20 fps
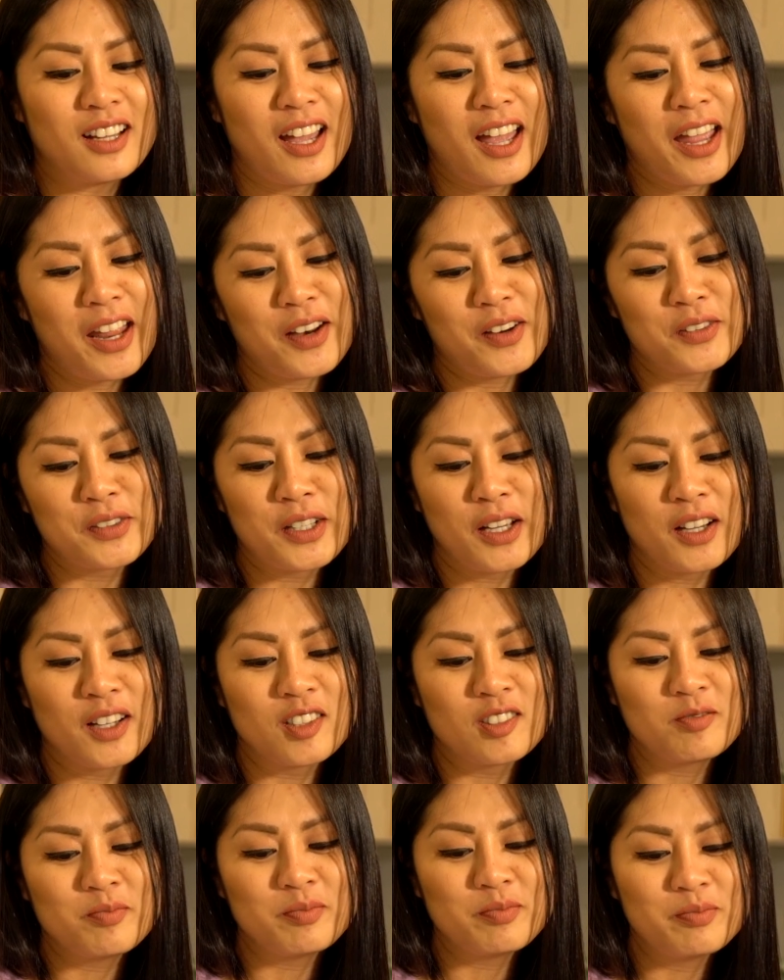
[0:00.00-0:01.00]
I don't
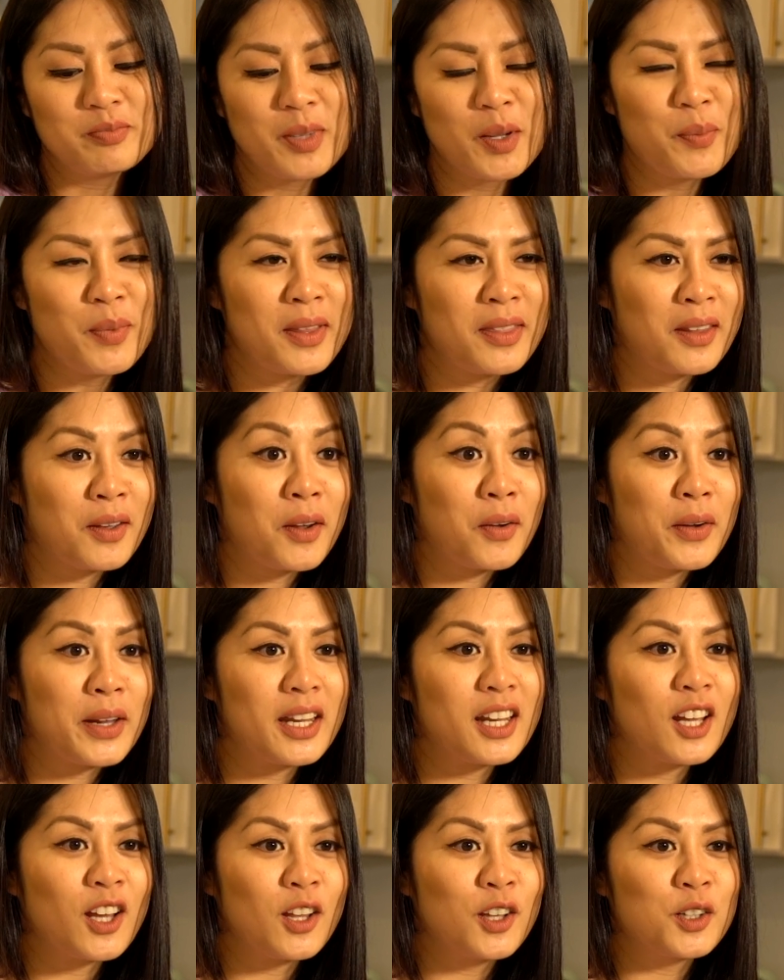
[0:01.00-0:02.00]
know. Maybe the
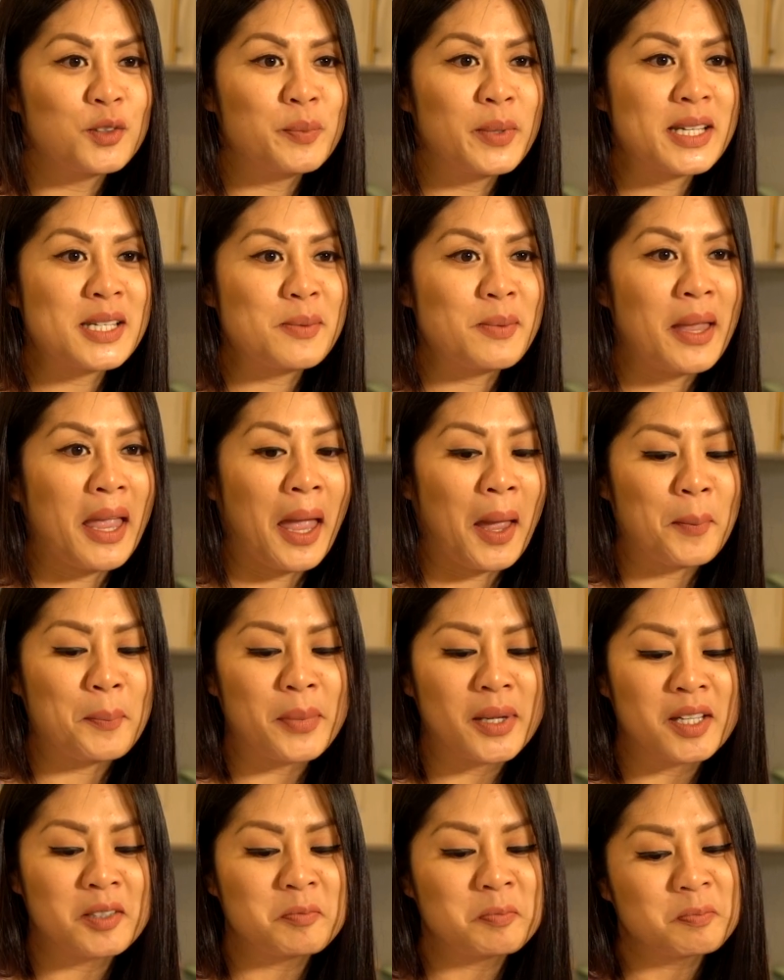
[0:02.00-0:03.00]
green color makes me
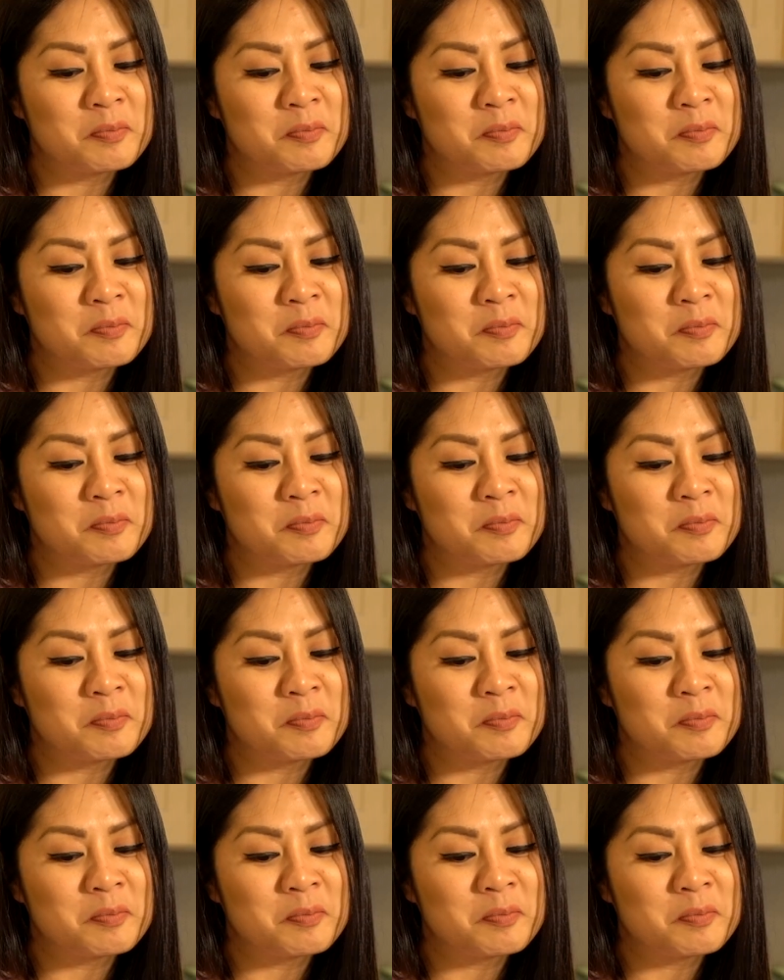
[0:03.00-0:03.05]
happy.